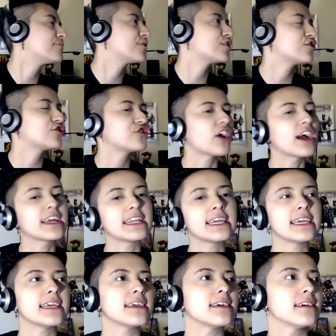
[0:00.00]

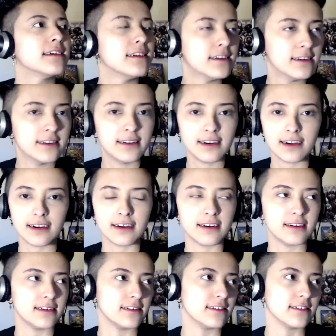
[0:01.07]
shiny
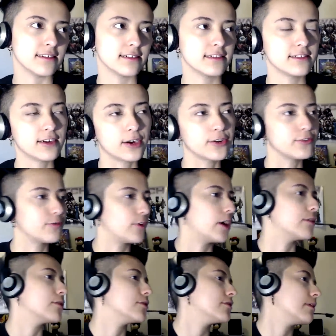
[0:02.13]

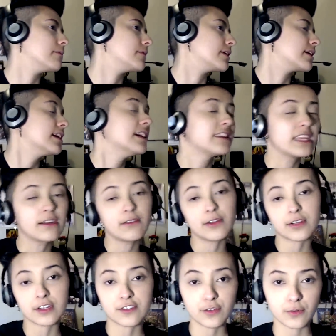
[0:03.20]
Gardevoir or something. They don't
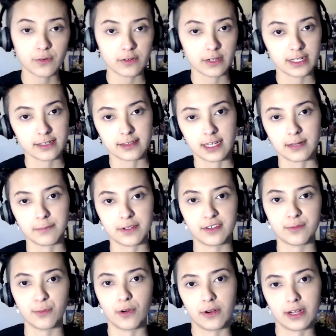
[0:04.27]
look at all like that, but
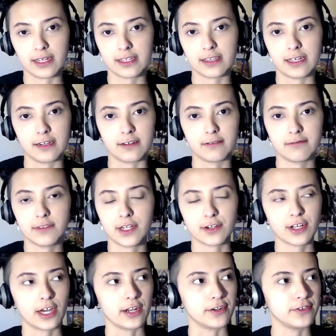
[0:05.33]
it's more like their
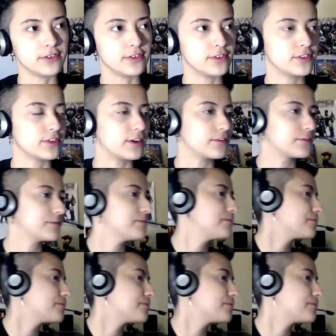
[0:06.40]
colours and stuff.